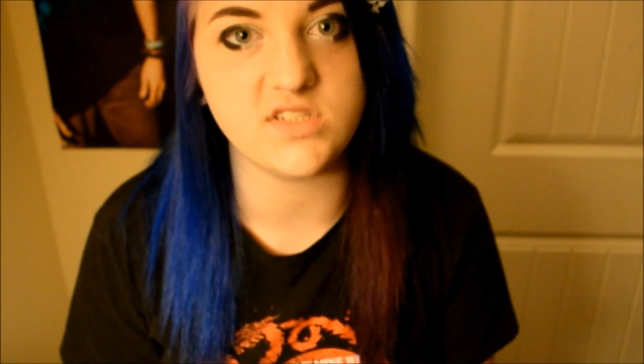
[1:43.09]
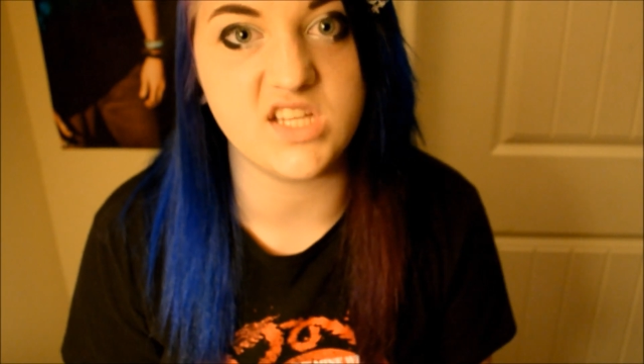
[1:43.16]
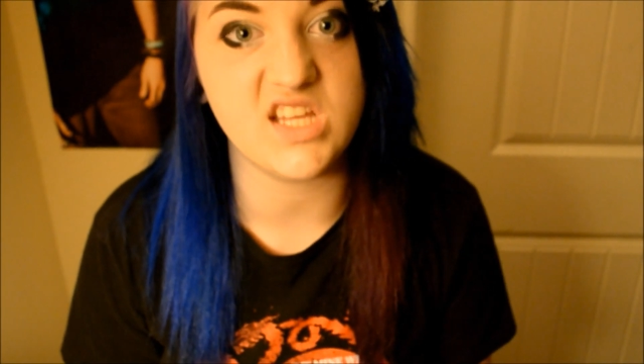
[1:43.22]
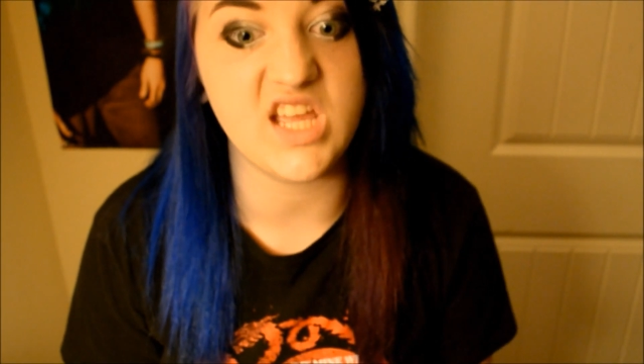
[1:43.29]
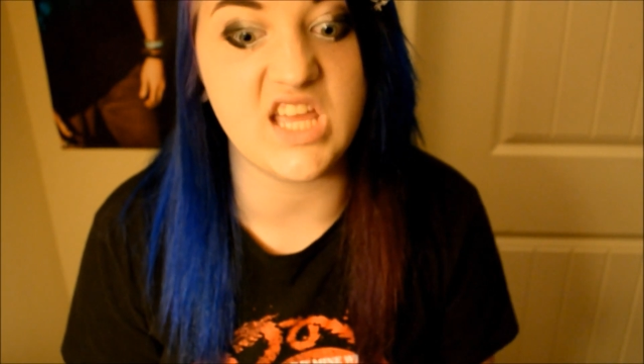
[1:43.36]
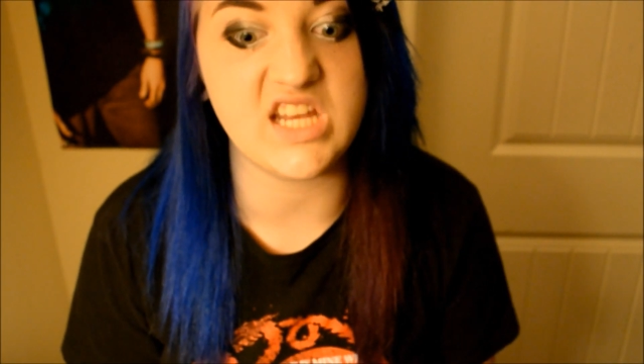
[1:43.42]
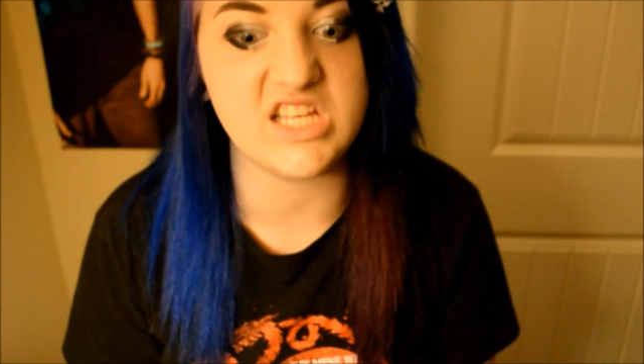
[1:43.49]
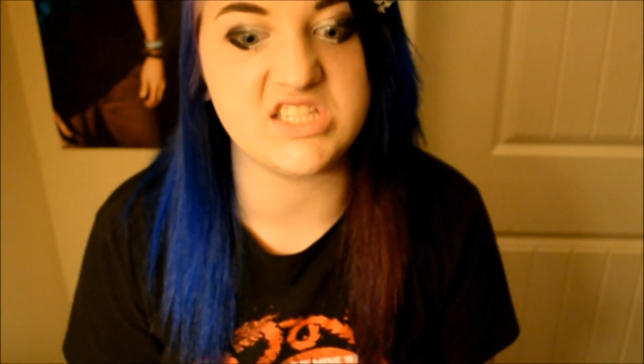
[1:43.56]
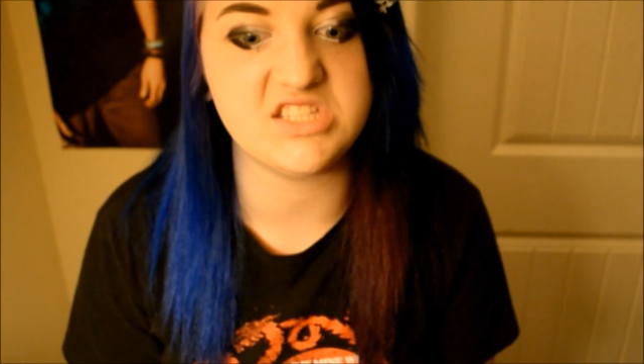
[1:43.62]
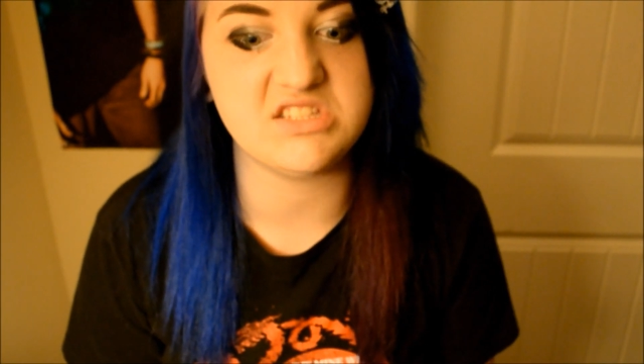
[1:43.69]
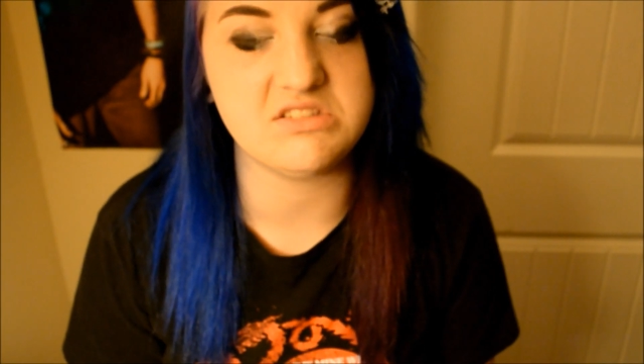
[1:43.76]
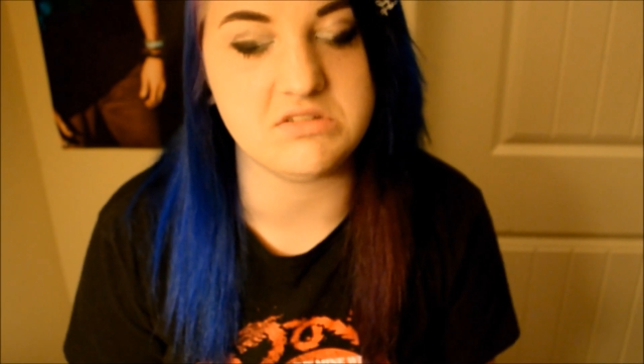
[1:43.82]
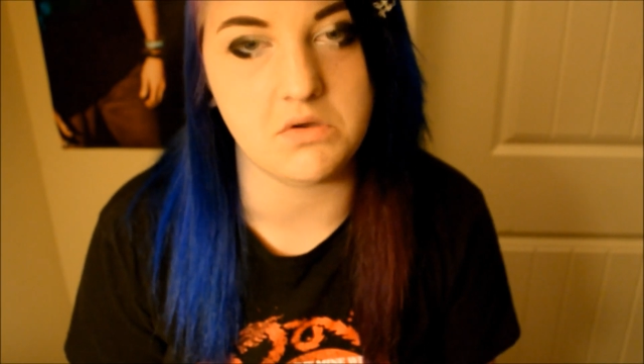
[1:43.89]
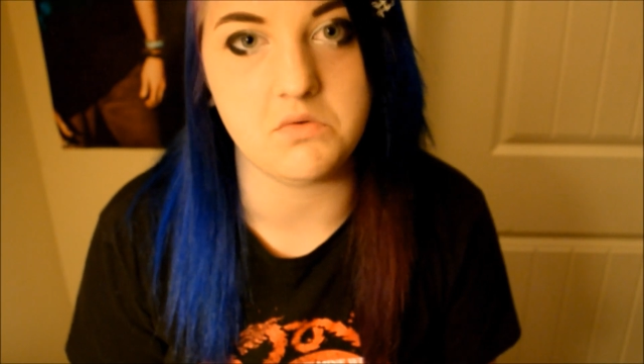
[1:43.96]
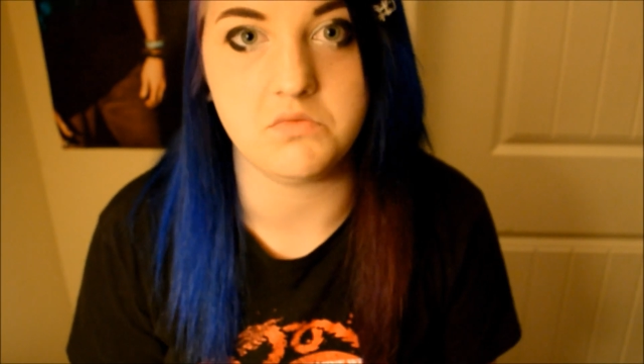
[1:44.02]
it and it's
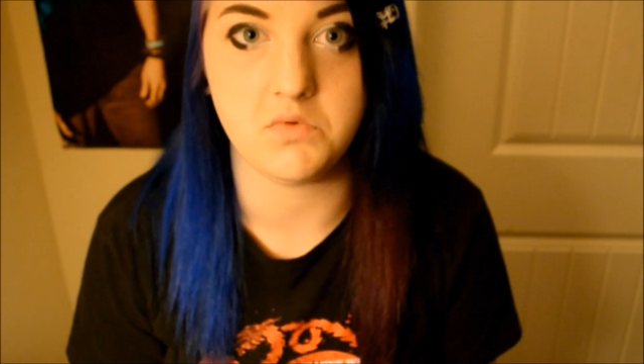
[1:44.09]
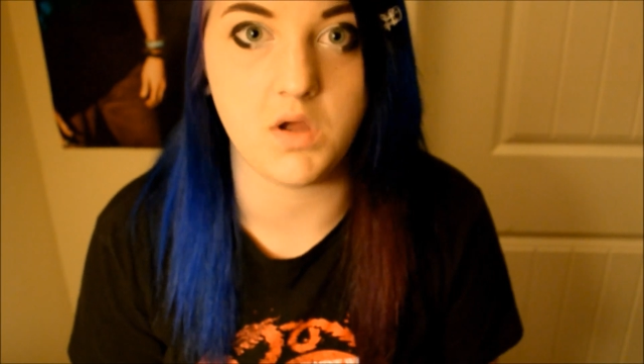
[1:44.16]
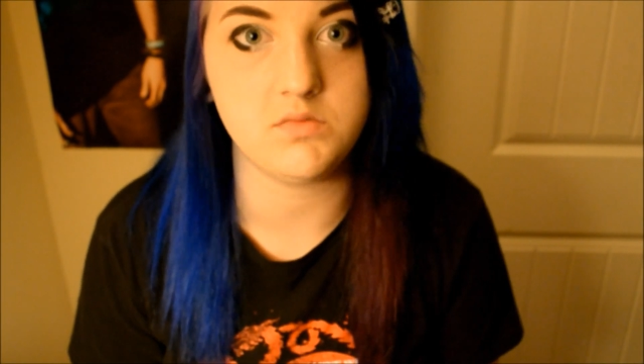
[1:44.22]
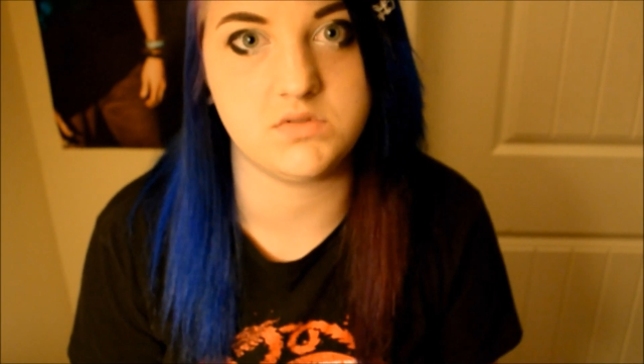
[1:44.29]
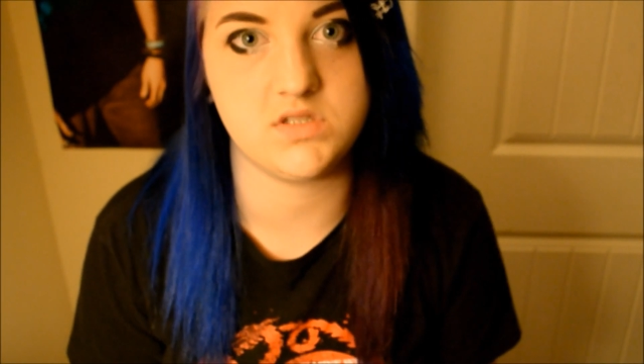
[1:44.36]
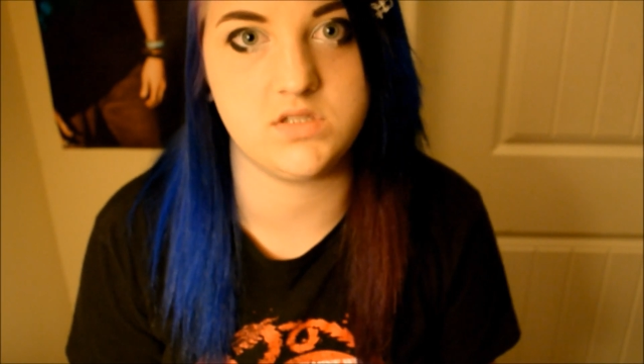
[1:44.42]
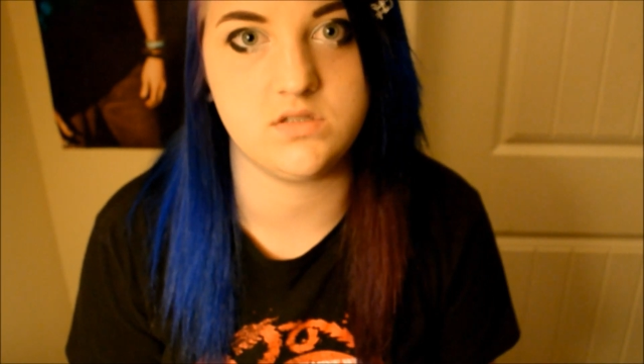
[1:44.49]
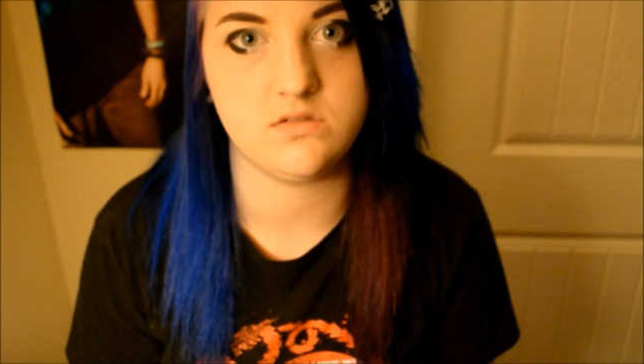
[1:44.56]
so gross.